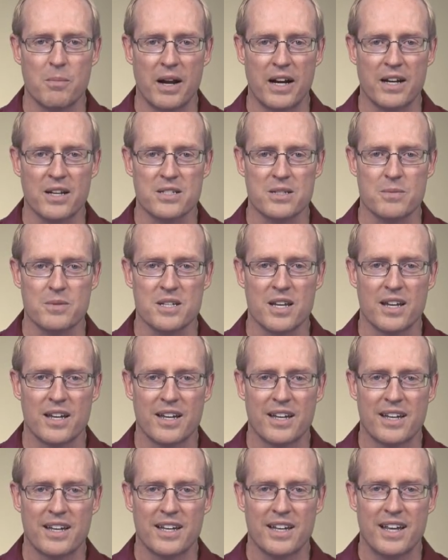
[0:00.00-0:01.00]
mechanisms,
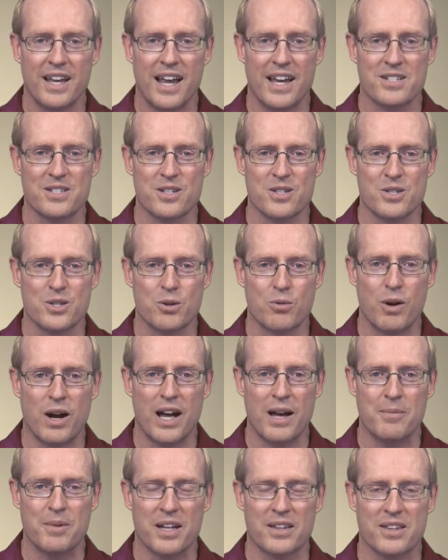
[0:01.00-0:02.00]
as
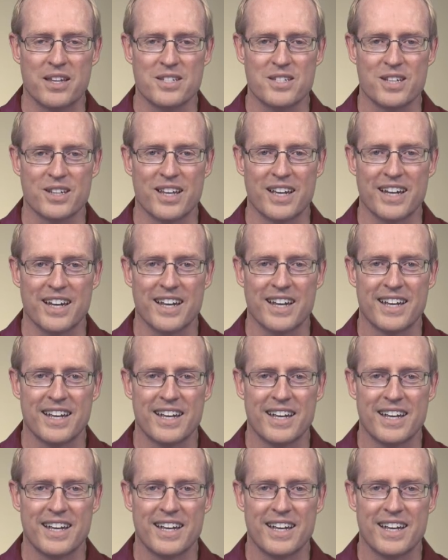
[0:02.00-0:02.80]
described at this link.